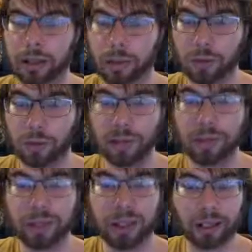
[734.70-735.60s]
One of
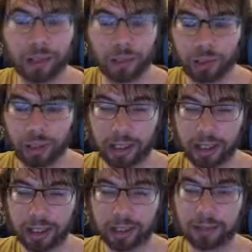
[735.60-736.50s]
the big unfortunate
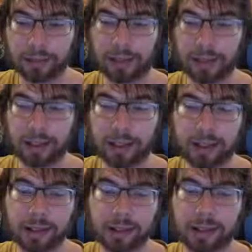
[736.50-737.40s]
things is Beta
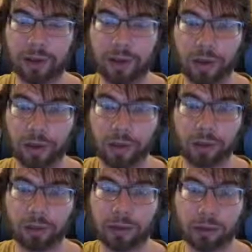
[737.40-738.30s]
is a level
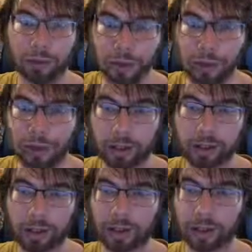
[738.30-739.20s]
33 reward
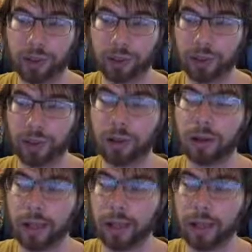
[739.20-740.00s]
for Yugi Muto,